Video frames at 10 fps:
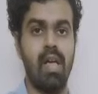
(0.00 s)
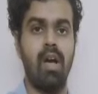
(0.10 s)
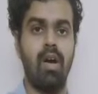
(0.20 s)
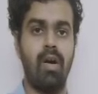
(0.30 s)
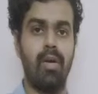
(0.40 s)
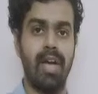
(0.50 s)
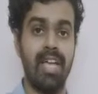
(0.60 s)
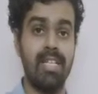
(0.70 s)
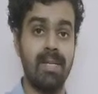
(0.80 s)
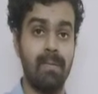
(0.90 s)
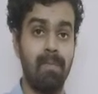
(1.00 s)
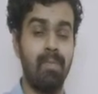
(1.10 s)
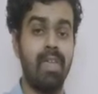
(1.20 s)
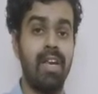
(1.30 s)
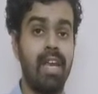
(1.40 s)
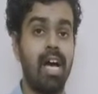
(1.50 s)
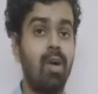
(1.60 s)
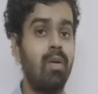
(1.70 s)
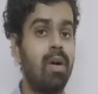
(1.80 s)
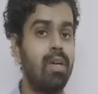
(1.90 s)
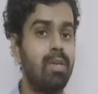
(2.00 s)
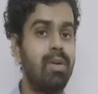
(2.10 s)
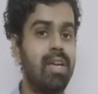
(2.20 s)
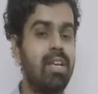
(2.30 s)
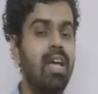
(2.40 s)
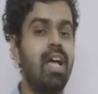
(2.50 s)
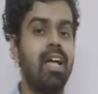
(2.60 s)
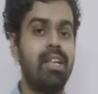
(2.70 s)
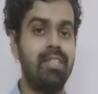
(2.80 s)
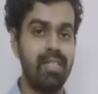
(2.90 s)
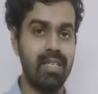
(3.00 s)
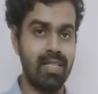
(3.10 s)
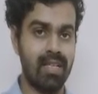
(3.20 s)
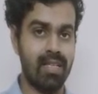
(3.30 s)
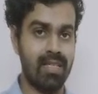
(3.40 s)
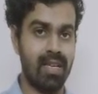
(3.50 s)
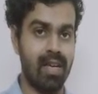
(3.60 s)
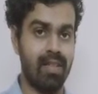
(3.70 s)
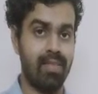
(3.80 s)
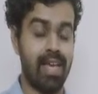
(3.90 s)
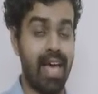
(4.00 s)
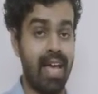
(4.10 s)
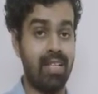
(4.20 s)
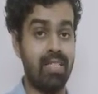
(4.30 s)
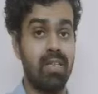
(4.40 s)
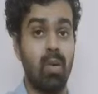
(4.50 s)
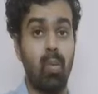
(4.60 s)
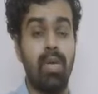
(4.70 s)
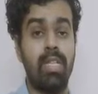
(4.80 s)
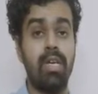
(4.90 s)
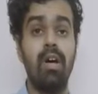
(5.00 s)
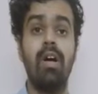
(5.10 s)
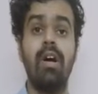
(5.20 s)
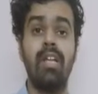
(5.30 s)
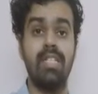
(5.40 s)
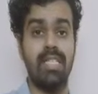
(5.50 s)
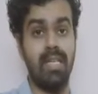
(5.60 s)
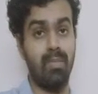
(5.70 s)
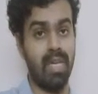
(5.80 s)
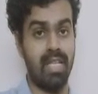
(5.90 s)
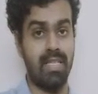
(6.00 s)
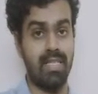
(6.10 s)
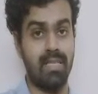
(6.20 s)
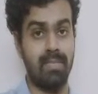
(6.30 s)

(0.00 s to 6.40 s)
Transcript: Alright, now you can discuss the answer with your teammates.